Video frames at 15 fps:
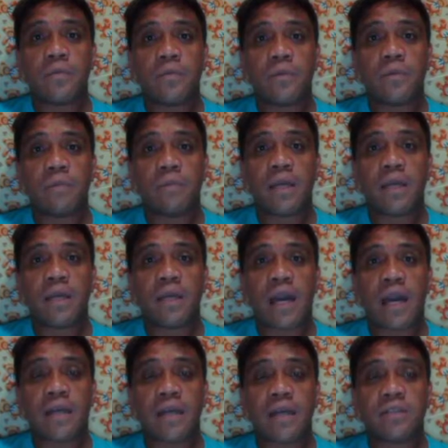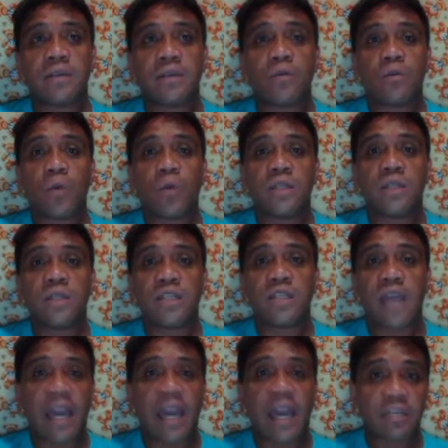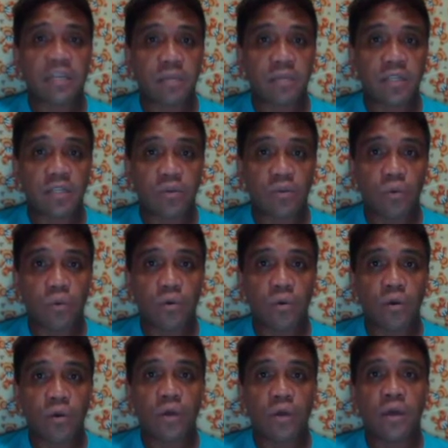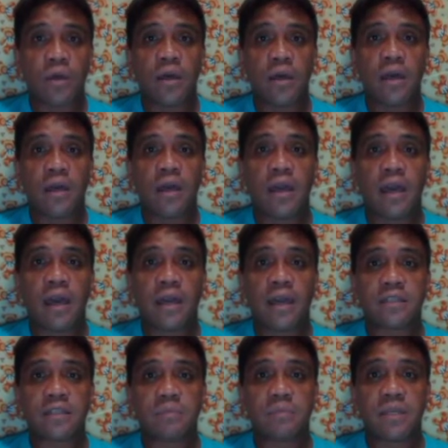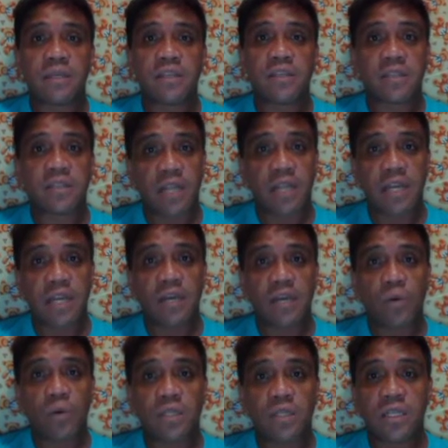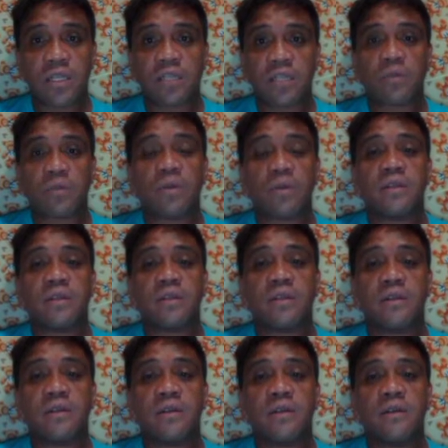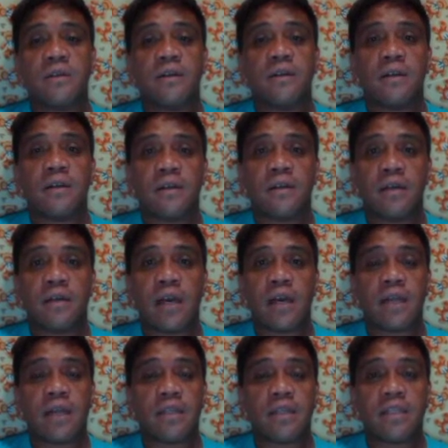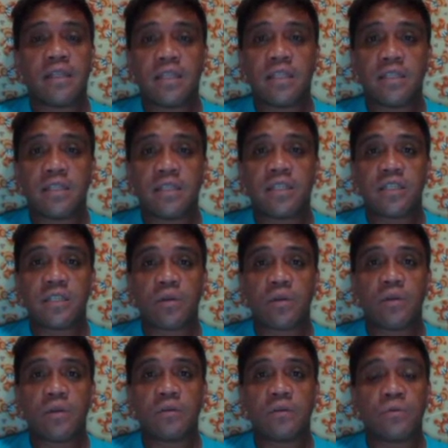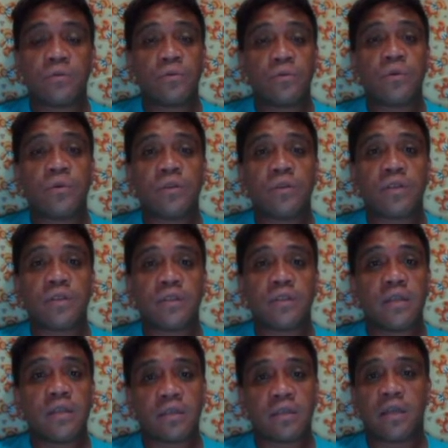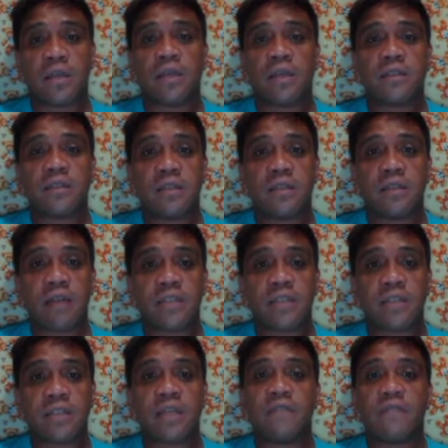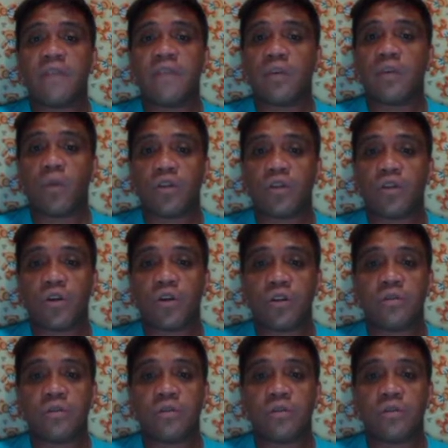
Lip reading: will make as quantity x plus 3 quantity squared, and then it is just equal to constant the right side of the equation.